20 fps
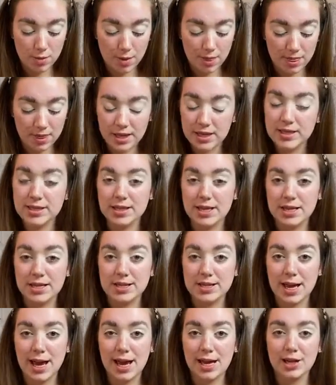This is
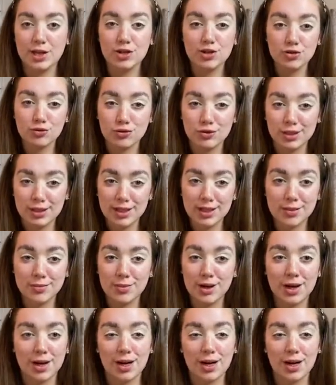a cream